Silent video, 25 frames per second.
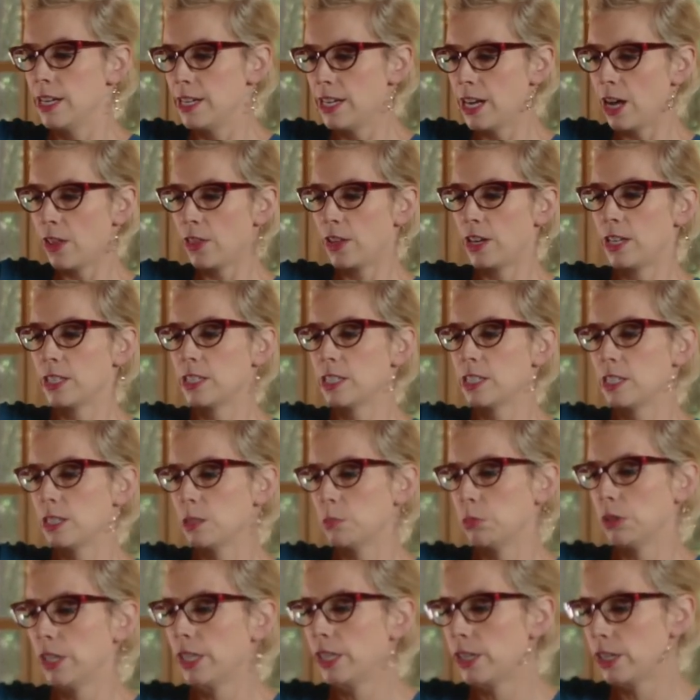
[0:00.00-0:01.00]
Now that it's in the
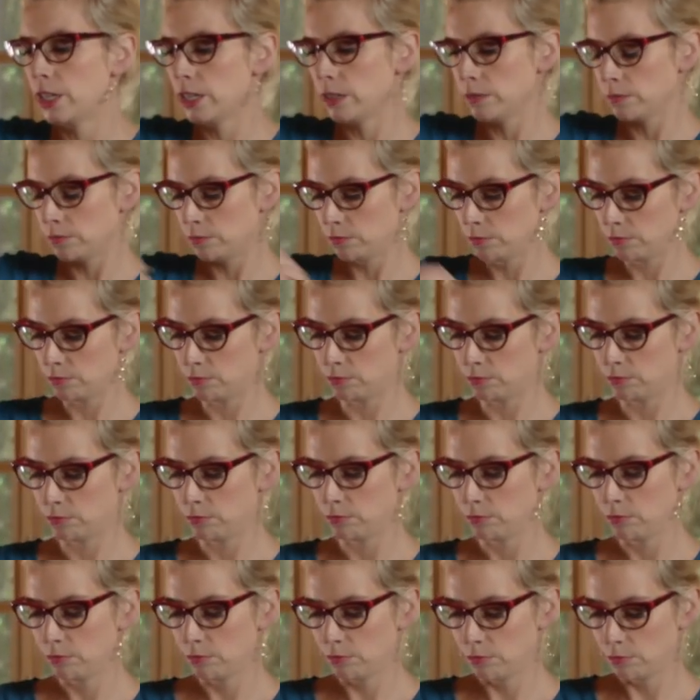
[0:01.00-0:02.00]
blender,
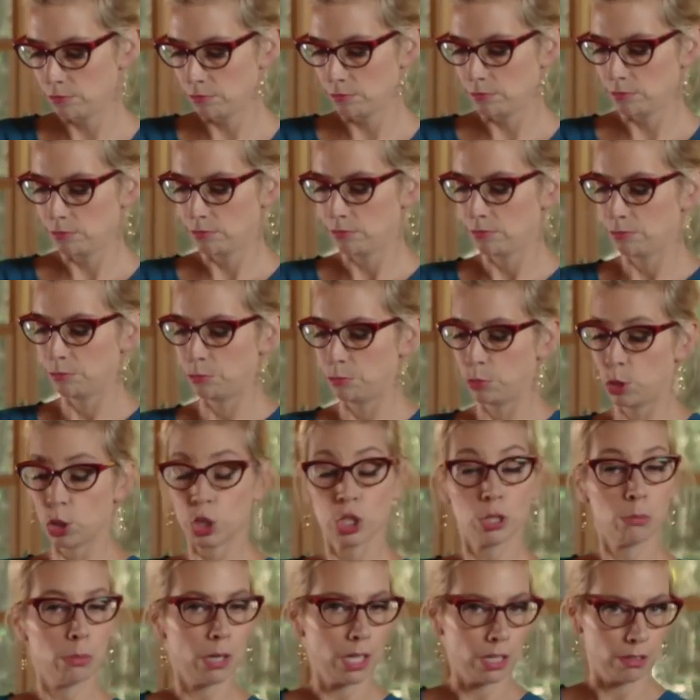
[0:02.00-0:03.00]

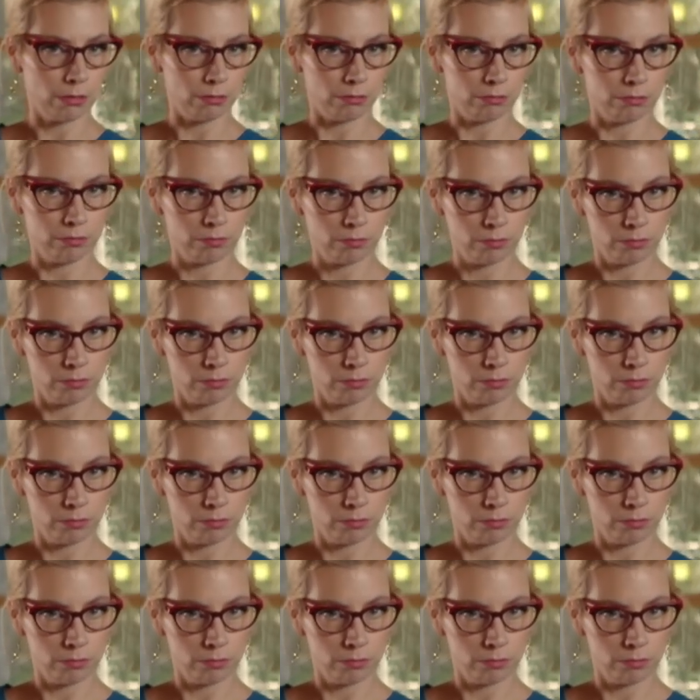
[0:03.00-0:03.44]
push a button.